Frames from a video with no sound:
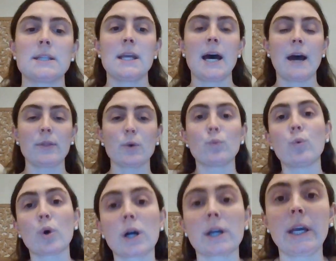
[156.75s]
that the
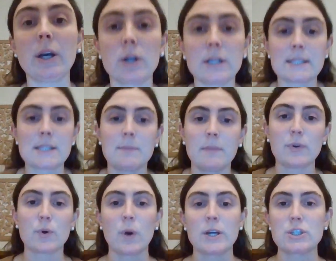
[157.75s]
wording on some of the
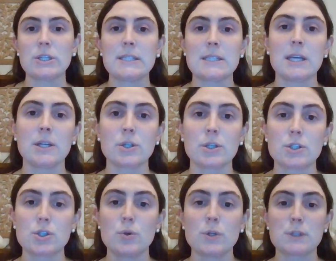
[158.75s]
questions hindered
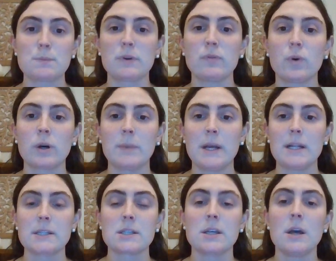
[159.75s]
students'
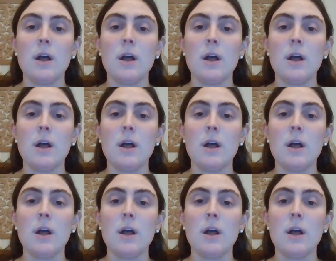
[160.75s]
performance.